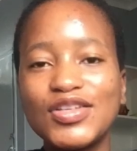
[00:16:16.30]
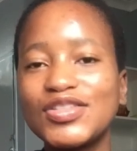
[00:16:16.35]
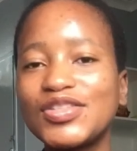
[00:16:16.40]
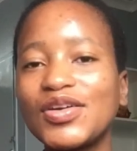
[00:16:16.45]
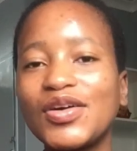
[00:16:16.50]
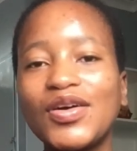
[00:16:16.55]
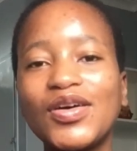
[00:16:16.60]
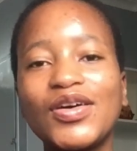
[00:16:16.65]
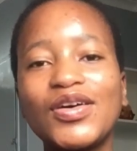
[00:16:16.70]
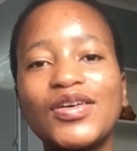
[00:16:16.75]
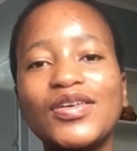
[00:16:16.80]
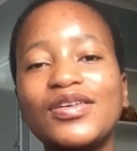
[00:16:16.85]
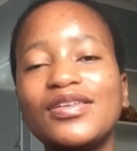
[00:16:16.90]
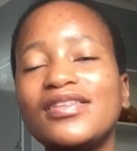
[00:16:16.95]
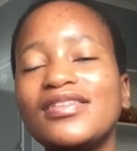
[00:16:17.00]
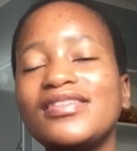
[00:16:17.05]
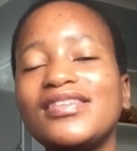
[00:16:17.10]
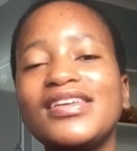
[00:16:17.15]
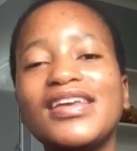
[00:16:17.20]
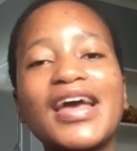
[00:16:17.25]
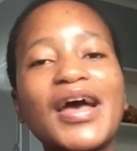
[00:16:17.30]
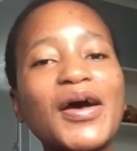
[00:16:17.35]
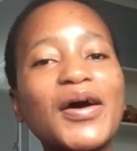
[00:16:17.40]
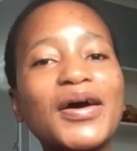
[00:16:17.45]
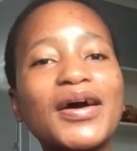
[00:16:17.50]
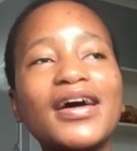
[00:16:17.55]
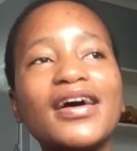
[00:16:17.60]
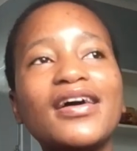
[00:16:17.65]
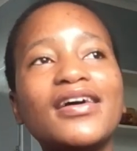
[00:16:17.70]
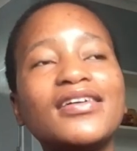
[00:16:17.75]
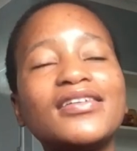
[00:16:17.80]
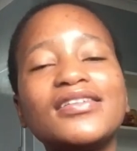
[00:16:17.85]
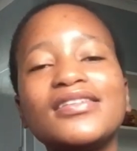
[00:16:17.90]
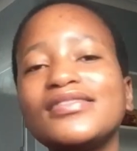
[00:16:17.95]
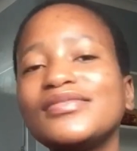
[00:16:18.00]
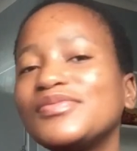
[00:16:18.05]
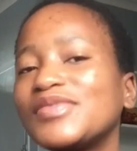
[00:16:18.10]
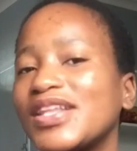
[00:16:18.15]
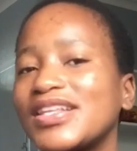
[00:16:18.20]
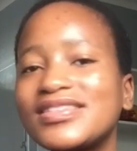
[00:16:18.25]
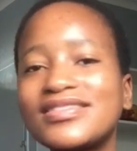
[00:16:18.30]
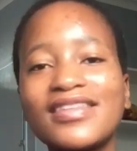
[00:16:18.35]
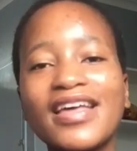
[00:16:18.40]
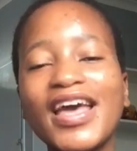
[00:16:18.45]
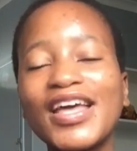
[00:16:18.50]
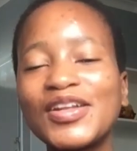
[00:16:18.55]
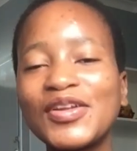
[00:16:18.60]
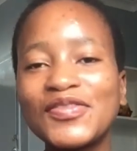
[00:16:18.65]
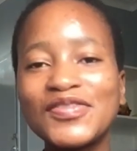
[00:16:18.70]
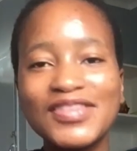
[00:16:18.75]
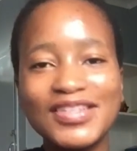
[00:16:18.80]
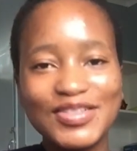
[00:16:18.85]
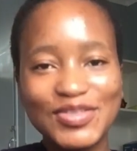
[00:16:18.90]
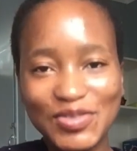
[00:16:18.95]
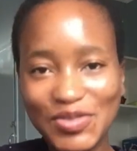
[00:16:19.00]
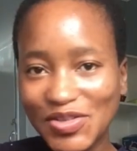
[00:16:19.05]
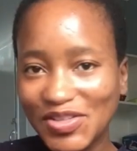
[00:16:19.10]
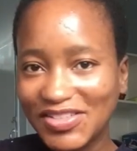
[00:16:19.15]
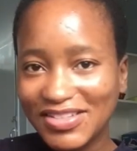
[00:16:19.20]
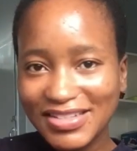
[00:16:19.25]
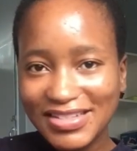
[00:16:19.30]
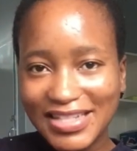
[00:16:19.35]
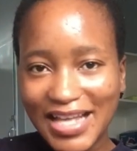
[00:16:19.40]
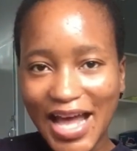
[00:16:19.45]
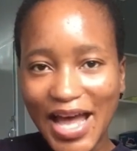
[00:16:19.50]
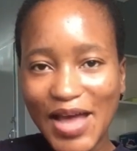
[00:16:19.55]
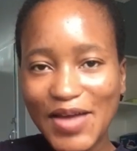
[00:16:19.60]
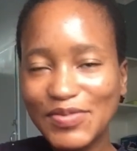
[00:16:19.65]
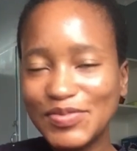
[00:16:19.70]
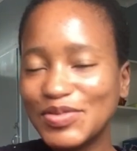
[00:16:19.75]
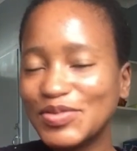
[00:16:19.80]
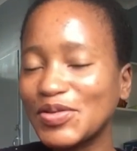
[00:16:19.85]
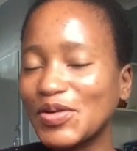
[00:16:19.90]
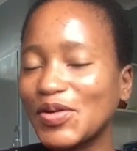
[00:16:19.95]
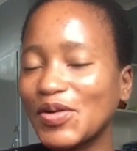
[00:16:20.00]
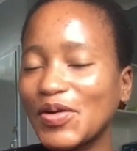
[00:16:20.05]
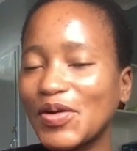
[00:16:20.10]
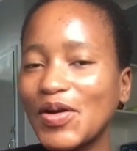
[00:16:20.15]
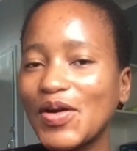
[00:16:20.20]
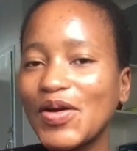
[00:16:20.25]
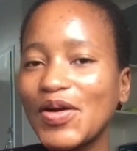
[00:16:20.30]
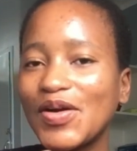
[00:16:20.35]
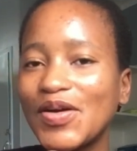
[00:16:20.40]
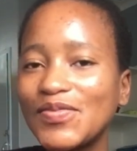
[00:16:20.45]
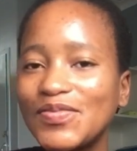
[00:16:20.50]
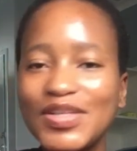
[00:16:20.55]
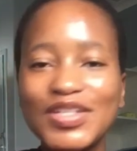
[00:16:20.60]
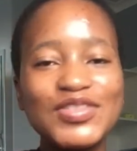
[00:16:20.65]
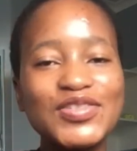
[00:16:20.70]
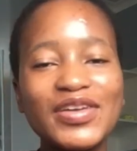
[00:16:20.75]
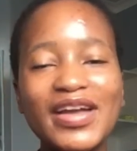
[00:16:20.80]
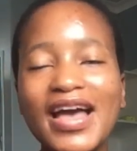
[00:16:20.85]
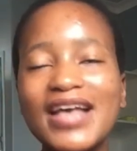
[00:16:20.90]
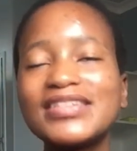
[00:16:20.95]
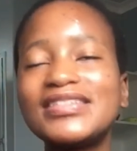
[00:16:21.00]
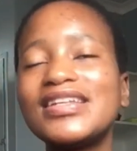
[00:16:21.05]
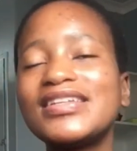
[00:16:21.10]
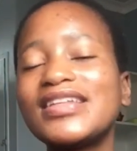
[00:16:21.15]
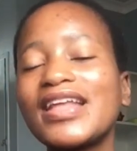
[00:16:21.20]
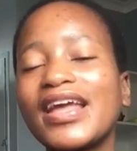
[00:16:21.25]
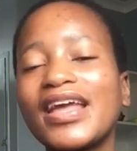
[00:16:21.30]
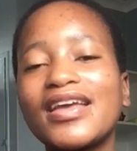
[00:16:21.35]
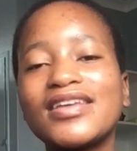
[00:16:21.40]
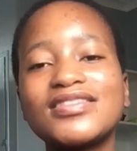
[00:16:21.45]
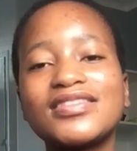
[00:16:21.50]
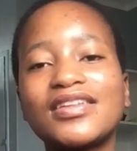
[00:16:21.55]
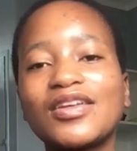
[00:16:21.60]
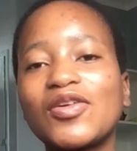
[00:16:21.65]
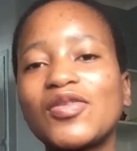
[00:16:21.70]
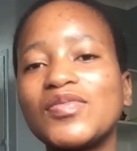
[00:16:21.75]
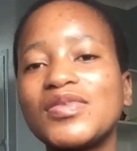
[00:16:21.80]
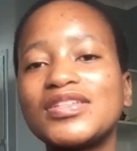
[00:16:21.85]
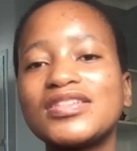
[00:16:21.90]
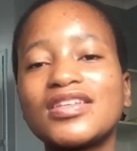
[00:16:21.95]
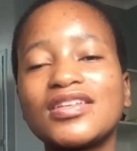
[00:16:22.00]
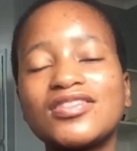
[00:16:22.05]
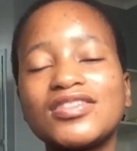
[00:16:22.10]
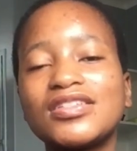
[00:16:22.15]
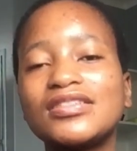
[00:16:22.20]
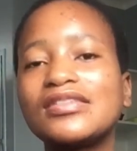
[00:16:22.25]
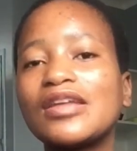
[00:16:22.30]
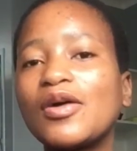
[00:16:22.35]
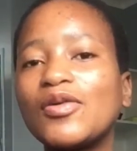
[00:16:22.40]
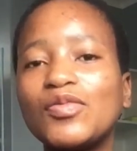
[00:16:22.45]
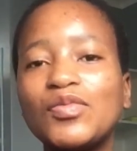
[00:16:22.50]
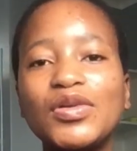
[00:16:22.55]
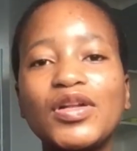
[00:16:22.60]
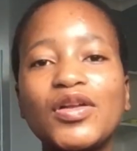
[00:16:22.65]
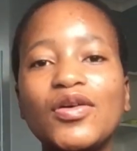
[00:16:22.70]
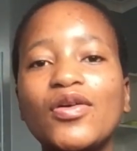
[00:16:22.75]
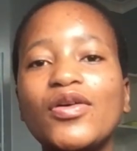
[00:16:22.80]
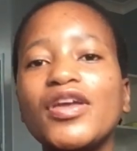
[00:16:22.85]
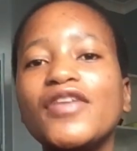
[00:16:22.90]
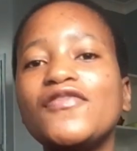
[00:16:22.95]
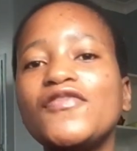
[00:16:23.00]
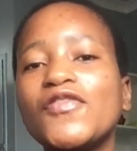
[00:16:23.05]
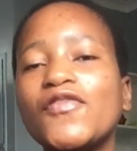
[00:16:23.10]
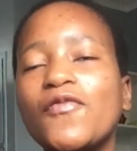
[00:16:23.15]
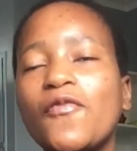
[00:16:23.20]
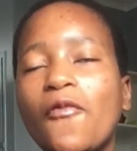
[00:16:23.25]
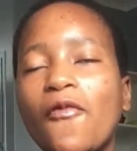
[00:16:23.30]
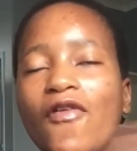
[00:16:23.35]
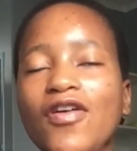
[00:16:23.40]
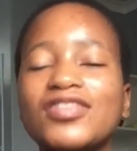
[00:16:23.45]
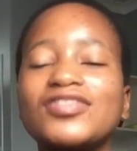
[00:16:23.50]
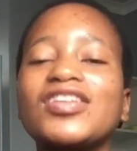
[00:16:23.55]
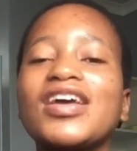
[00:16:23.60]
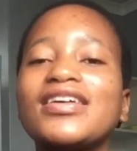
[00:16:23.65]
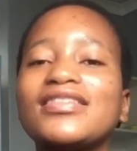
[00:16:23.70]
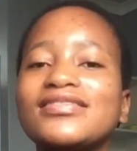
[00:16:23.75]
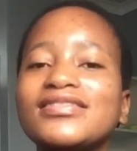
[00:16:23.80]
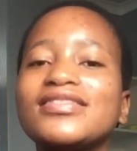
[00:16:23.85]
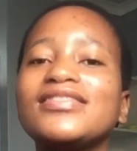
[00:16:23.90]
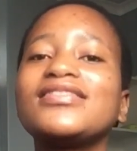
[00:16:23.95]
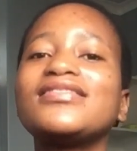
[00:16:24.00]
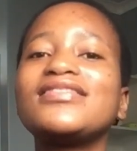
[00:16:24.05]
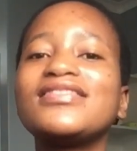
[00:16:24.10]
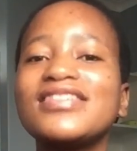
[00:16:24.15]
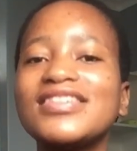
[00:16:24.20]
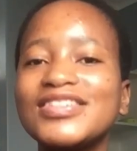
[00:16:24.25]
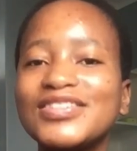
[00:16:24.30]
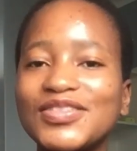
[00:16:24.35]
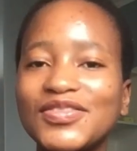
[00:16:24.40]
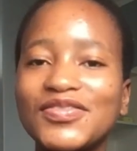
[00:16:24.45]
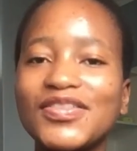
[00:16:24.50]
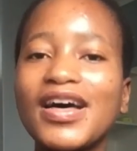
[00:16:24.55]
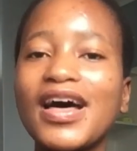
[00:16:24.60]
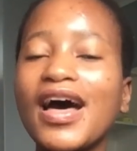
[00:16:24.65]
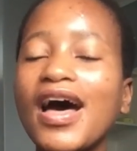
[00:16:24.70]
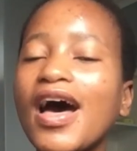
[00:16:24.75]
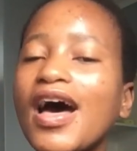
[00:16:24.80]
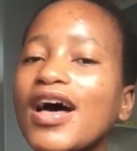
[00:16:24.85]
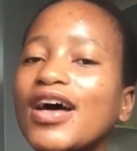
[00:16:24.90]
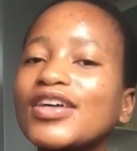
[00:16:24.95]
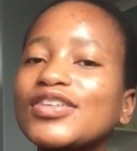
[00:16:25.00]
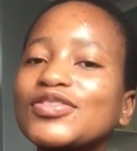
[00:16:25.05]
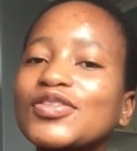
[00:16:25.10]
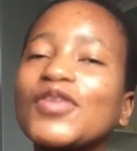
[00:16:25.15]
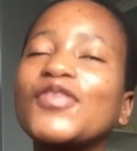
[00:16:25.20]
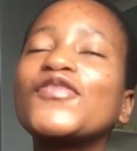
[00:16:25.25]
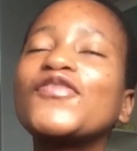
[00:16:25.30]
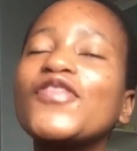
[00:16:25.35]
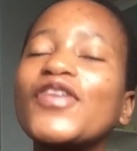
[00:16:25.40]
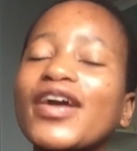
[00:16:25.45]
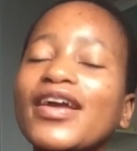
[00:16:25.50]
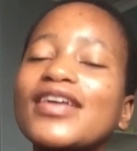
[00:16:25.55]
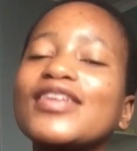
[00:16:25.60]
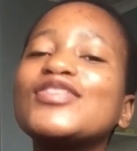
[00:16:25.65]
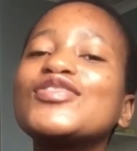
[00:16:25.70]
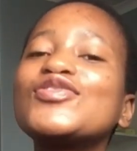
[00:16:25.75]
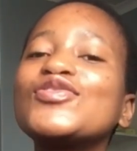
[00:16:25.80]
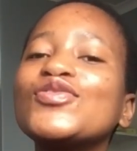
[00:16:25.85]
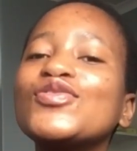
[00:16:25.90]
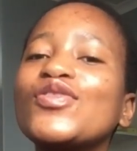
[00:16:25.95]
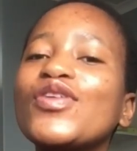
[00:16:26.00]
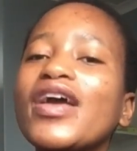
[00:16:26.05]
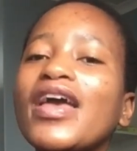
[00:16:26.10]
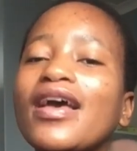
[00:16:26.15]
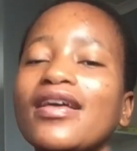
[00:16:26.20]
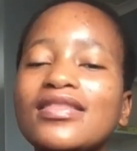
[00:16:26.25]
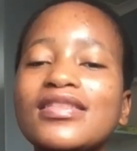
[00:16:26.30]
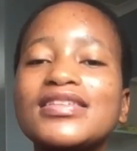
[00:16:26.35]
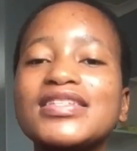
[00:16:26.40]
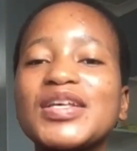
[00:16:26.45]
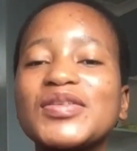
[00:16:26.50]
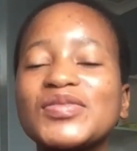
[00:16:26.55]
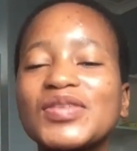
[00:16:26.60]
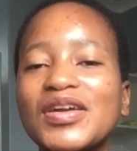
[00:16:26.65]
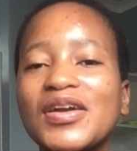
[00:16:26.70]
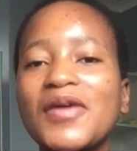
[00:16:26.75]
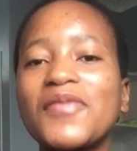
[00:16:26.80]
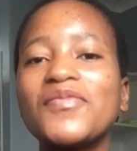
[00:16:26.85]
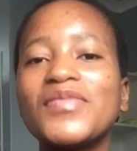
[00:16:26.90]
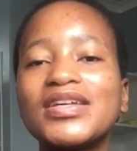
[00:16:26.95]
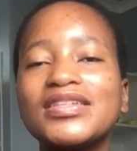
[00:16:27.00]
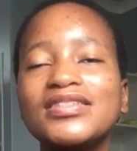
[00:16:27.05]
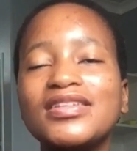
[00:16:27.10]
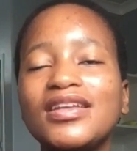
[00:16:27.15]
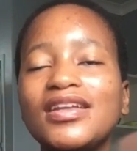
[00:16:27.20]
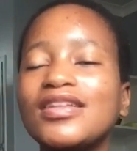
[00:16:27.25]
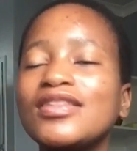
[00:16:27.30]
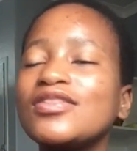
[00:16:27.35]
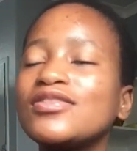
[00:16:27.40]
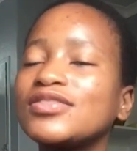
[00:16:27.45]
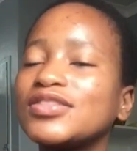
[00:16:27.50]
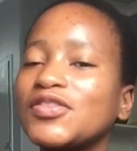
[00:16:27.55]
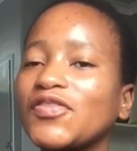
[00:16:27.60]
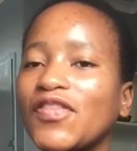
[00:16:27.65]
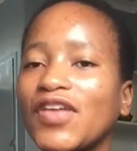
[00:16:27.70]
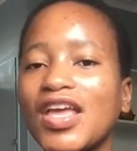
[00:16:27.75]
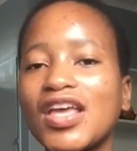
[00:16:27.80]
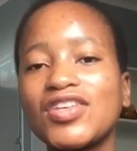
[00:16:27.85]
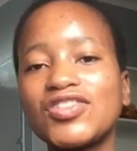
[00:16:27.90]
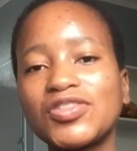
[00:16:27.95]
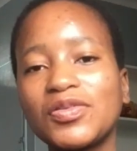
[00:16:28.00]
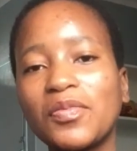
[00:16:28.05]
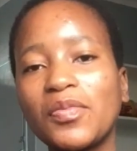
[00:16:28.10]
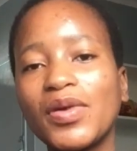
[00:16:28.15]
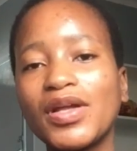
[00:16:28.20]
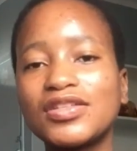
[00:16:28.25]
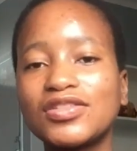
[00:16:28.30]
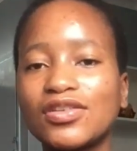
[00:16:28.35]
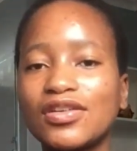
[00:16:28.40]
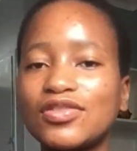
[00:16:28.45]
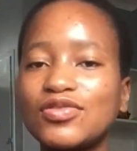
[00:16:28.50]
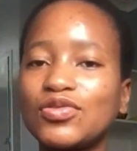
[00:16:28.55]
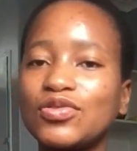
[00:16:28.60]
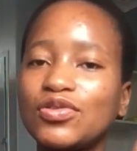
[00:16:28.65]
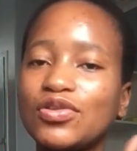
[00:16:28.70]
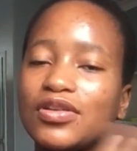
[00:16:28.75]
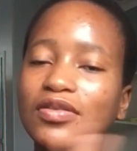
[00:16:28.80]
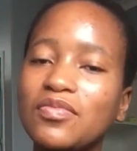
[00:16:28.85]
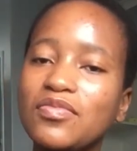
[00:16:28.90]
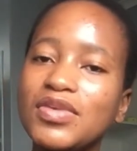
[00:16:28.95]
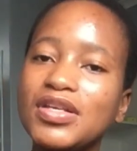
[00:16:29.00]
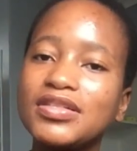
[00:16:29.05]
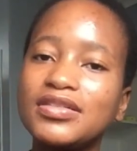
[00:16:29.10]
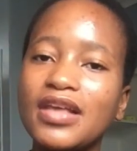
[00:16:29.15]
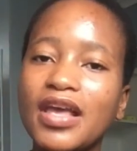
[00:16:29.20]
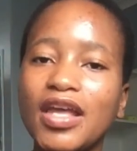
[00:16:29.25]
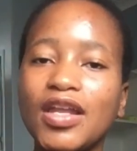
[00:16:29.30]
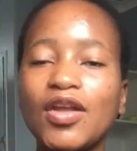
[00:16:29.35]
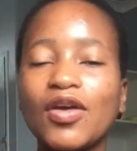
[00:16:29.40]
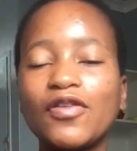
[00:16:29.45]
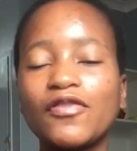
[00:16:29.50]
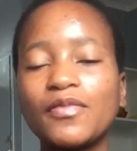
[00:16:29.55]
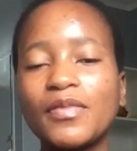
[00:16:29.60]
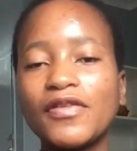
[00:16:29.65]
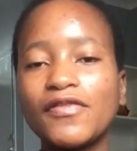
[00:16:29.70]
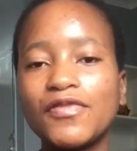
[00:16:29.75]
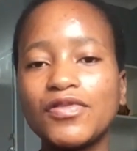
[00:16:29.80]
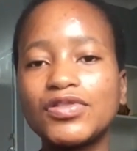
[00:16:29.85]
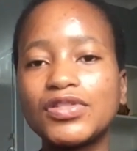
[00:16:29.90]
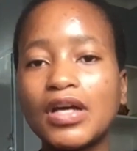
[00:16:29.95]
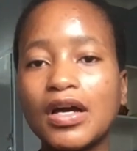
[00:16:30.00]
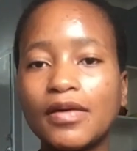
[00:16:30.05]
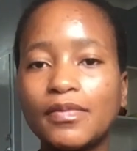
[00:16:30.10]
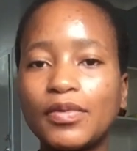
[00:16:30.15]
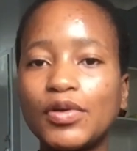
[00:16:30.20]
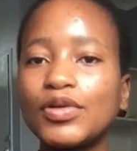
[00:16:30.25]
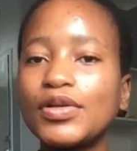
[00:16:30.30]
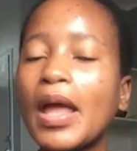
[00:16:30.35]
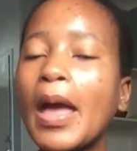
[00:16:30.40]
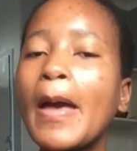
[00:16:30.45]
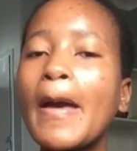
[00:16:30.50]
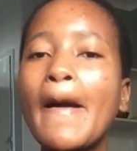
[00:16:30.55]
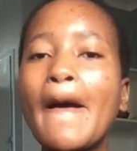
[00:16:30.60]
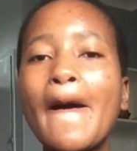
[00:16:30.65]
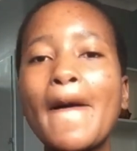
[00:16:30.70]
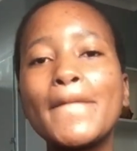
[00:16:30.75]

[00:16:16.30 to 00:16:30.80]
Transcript: So yeah, that's the end of the story time. So please, you guys, just engage in the comment section down below. If you've watched until this far, don't forget to hit the subscribe button, hit the notification bell so that you do not miss any of my future upload.